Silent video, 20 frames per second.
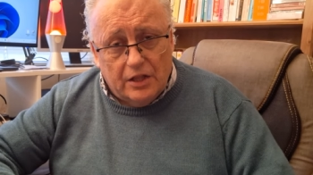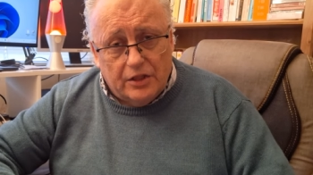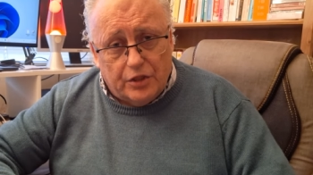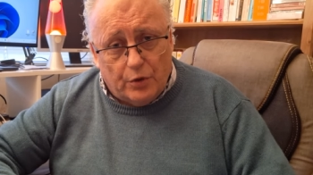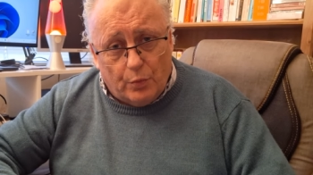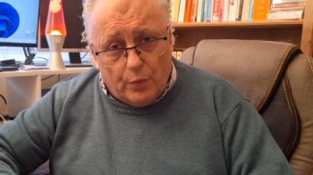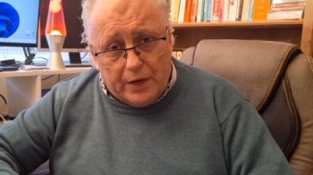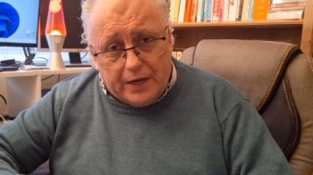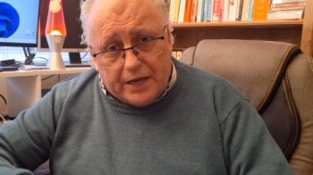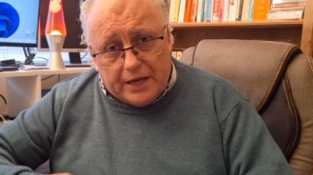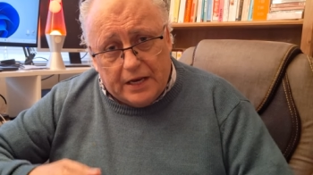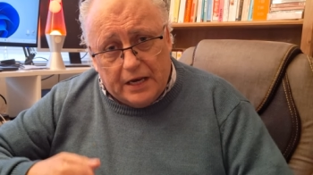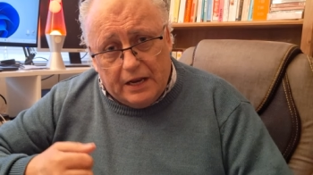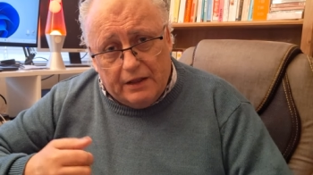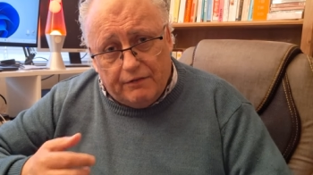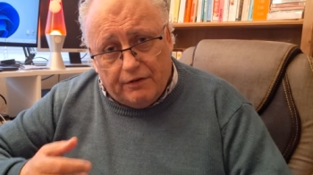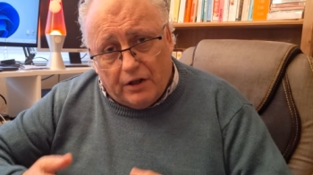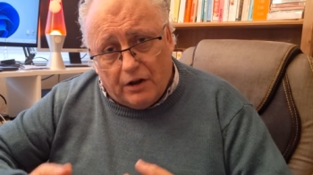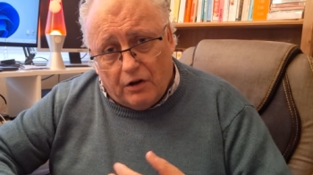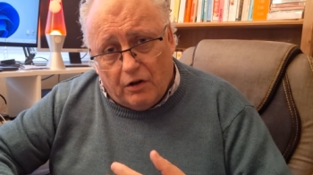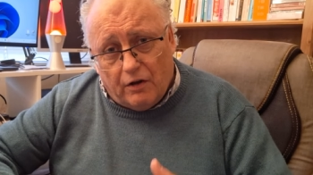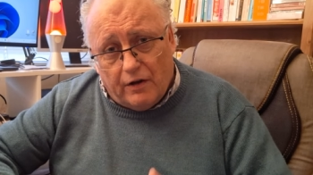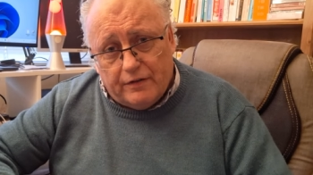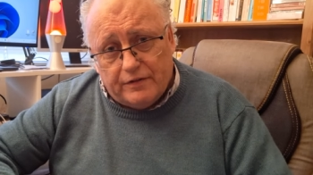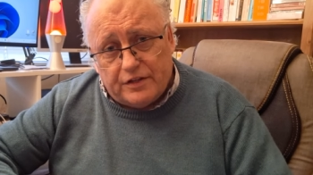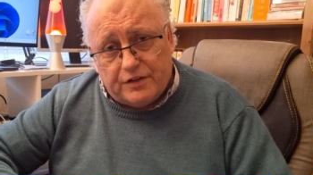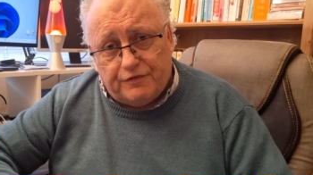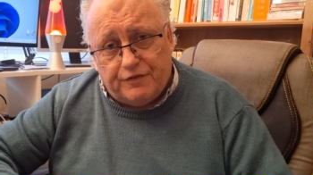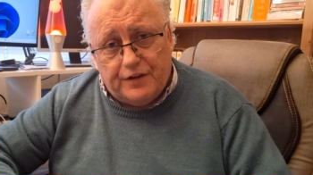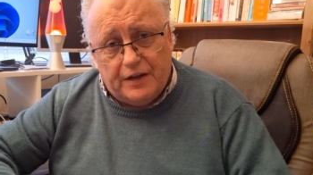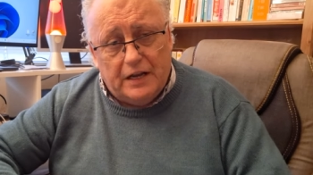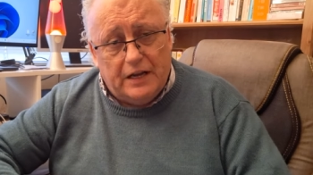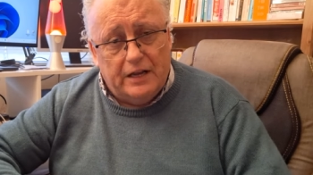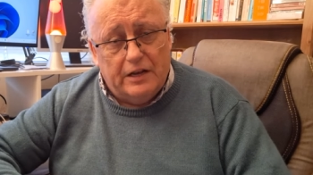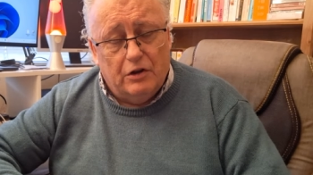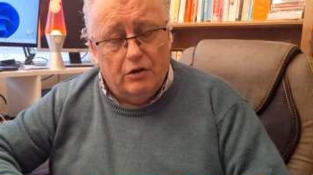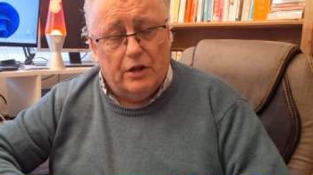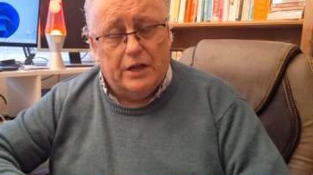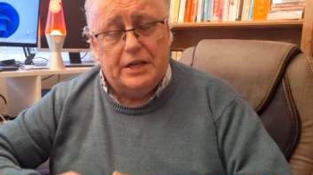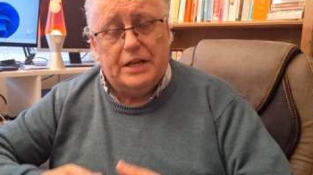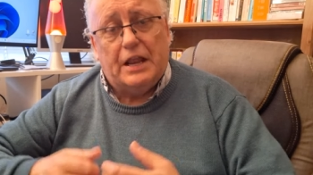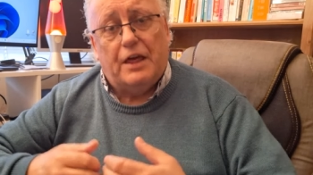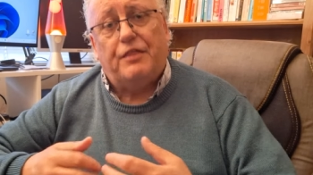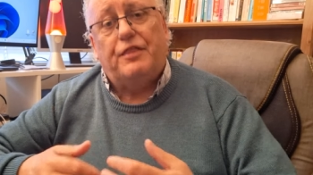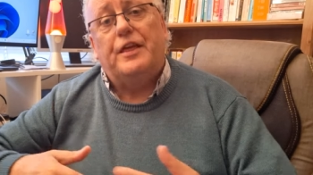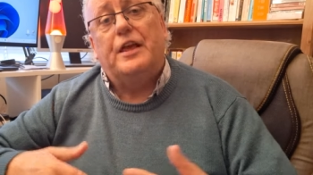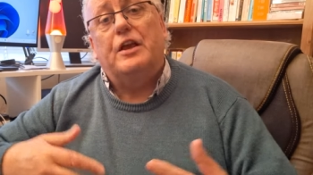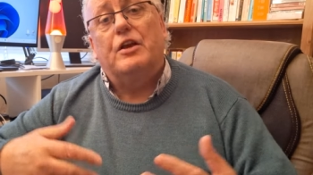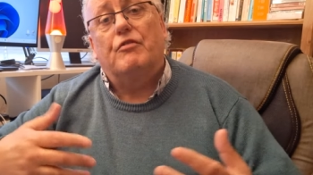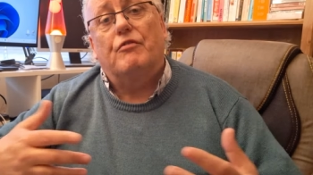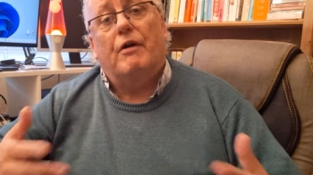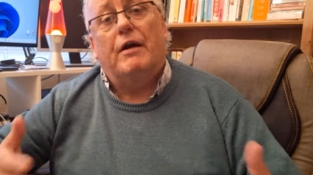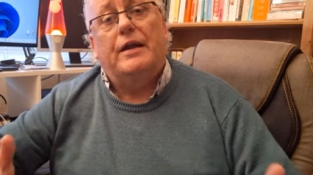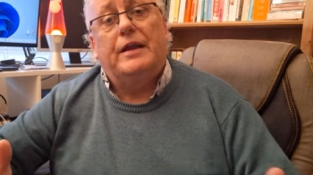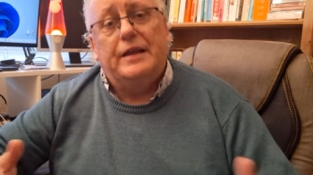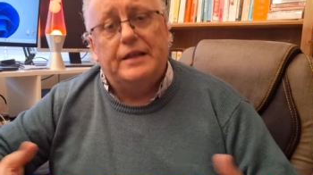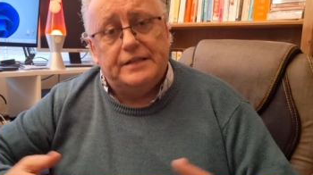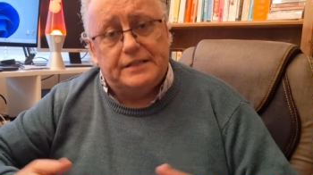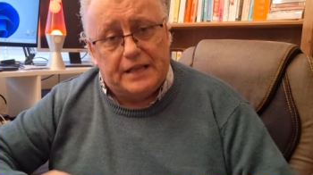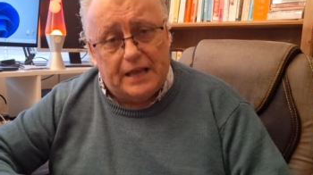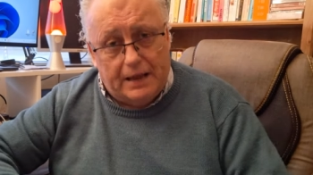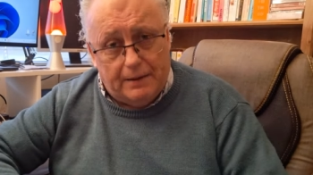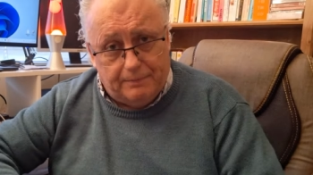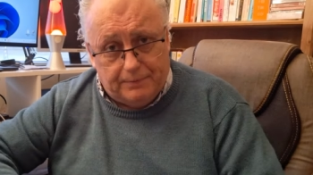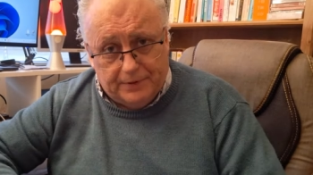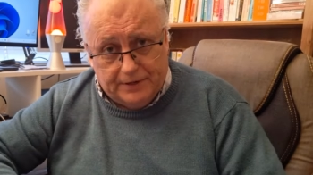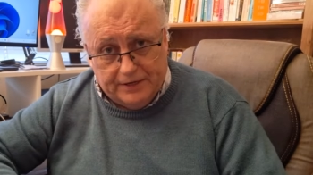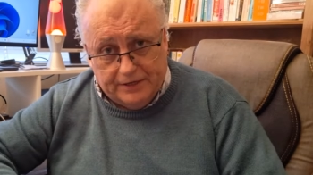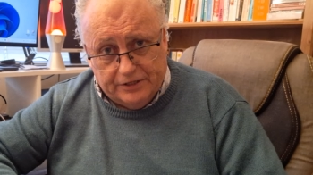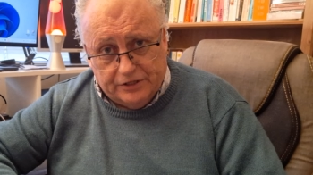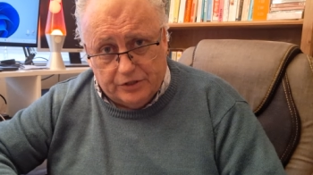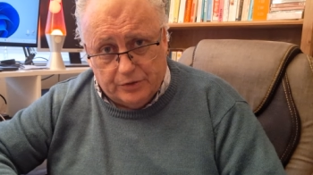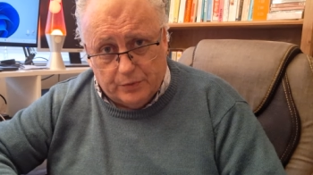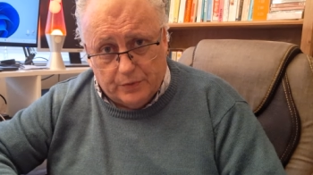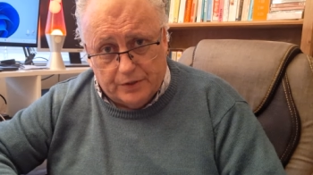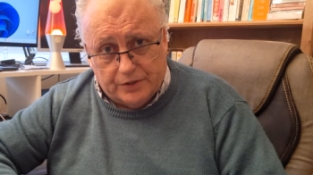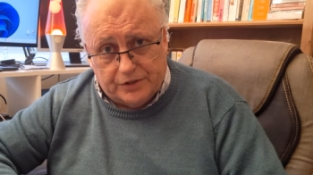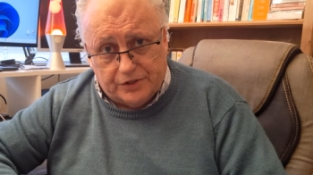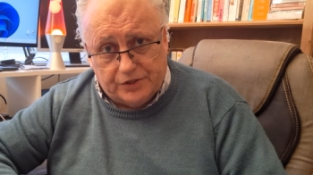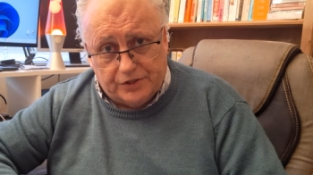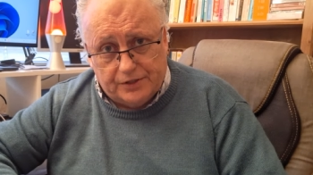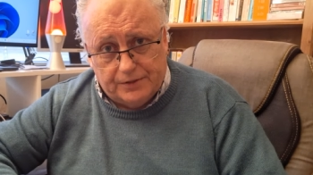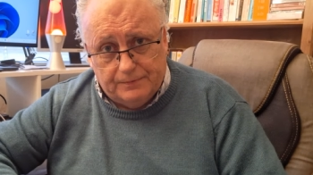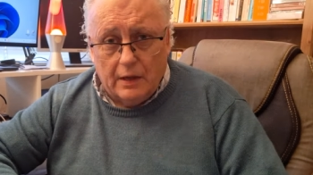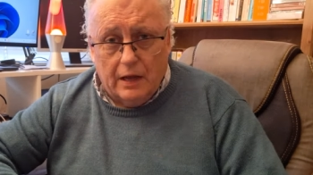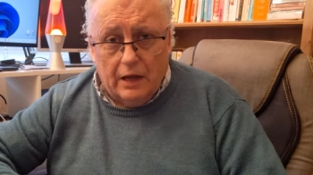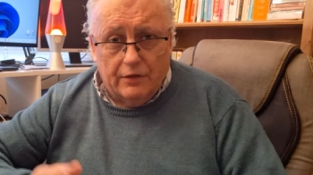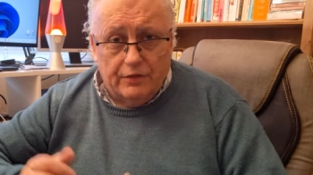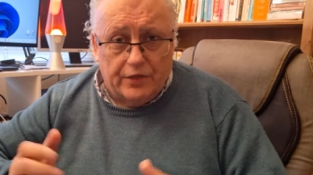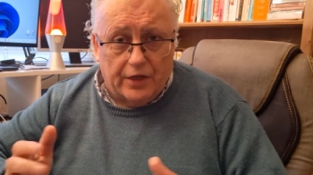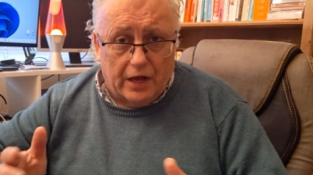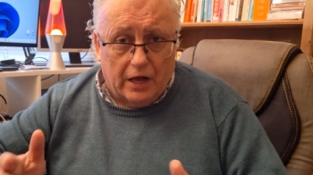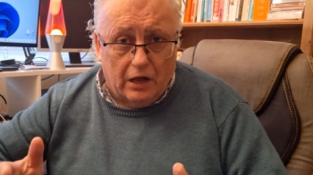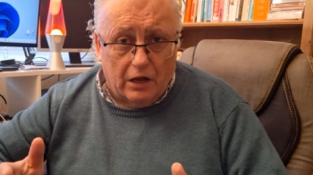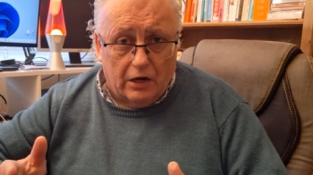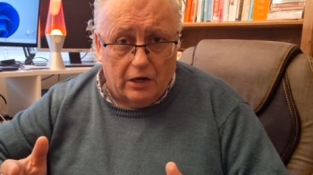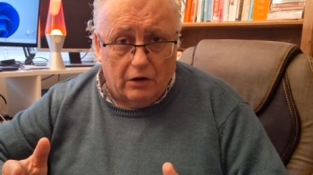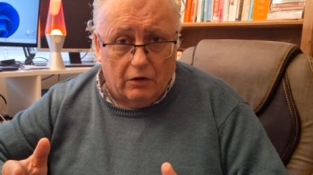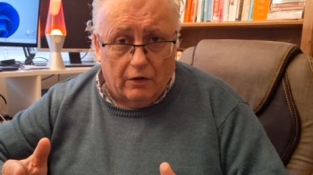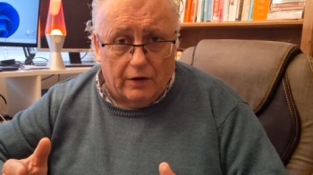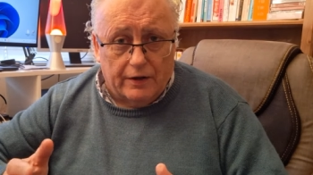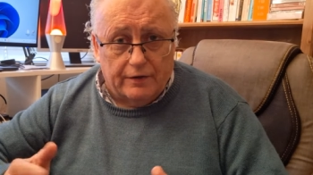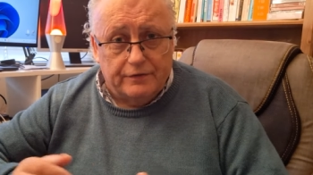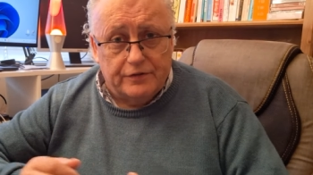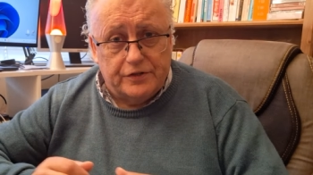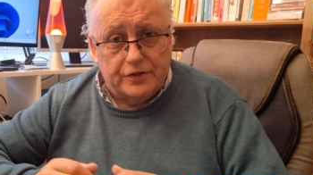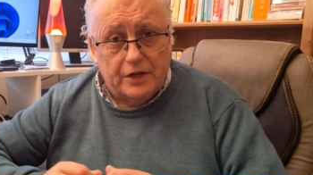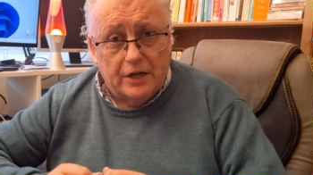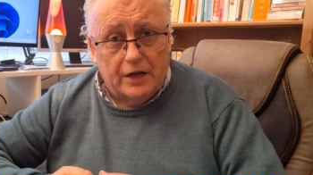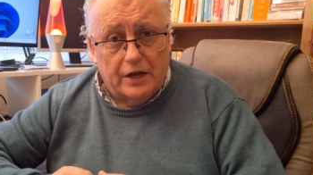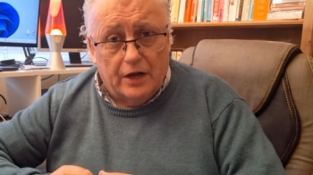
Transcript: that we can live our lives feeling like nothing great is happening to us and that our lives